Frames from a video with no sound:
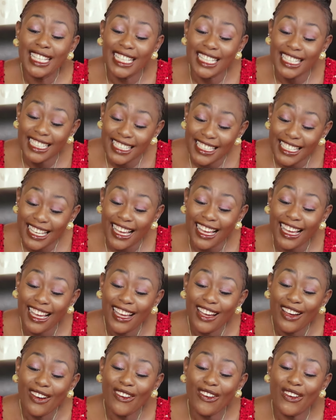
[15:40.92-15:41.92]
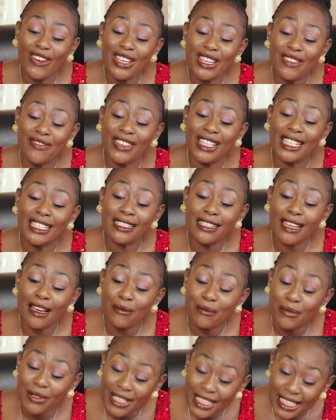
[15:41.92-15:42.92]
guitar, or even
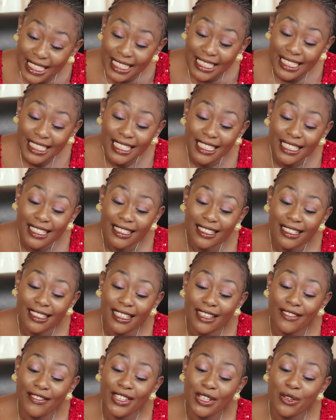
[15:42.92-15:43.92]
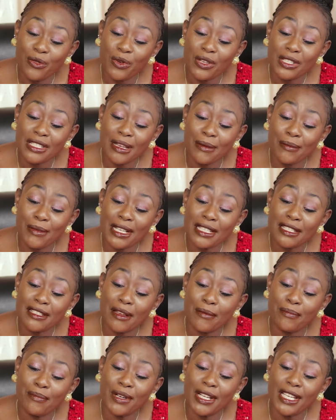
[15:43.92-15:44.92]
tambourine. David was a
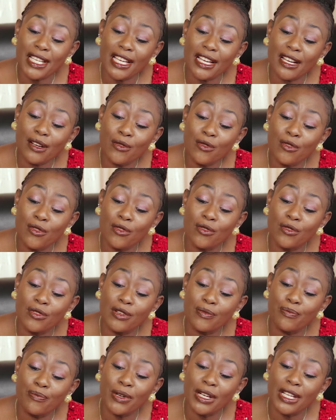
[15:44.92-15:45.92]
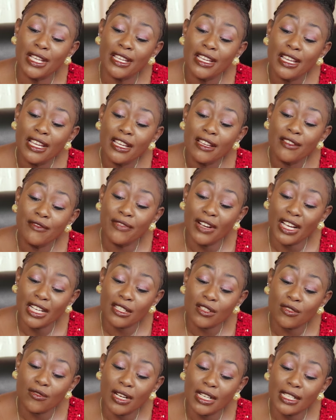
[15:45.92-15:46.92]
master player who could play
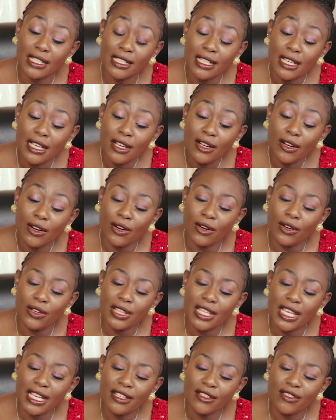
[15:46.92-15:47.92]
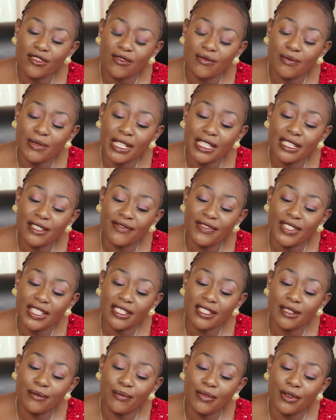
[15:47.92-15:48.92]
virtually all the instruments
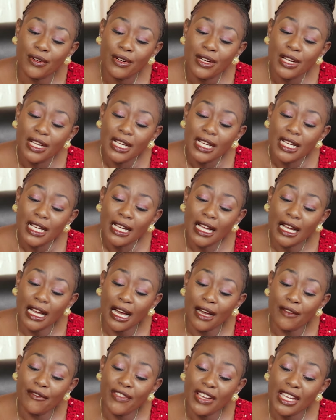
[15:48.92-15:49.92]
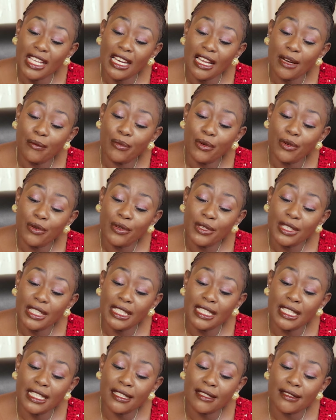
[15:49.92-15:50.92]
available
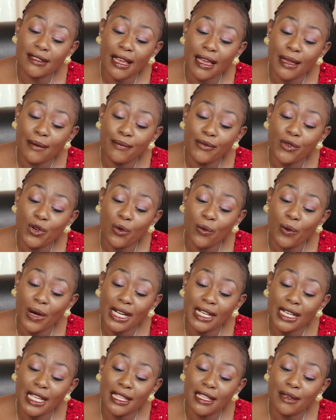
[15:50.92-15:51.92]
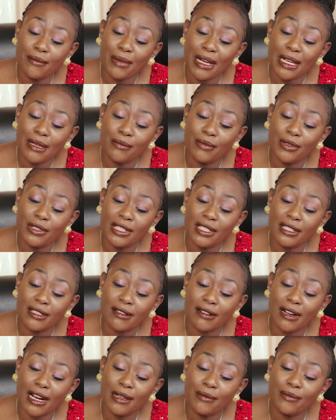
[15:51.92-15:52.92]
in his time. No wonder the Bible
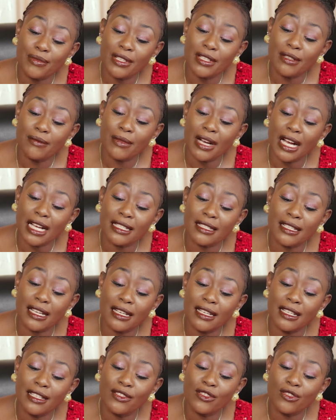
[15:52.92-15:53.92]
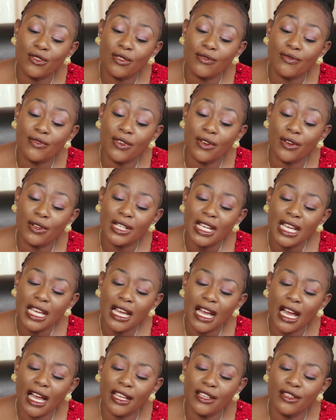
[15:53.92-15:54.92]
describes him as an angel of God.
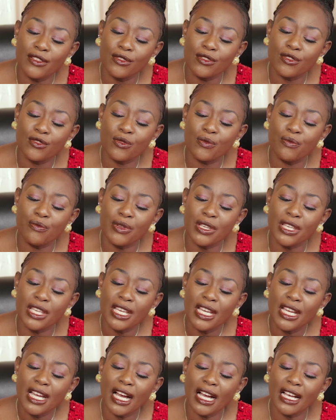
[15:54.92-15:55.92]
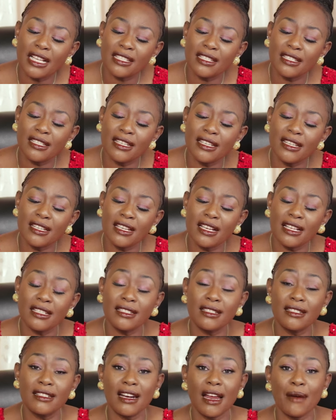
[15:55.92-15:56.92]
I used to be a
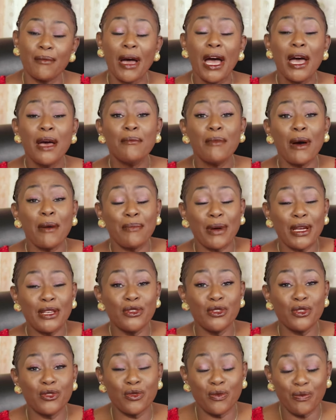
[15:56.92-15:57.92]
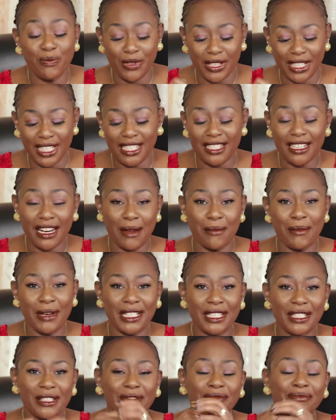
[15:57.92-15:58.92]
serious drummer. Papa used to play
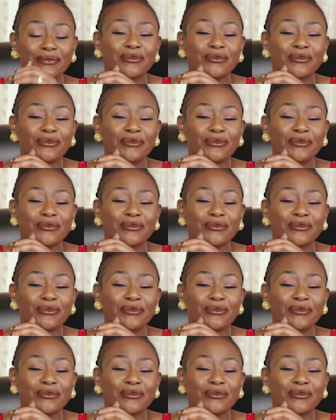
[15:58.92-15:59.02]
drummers.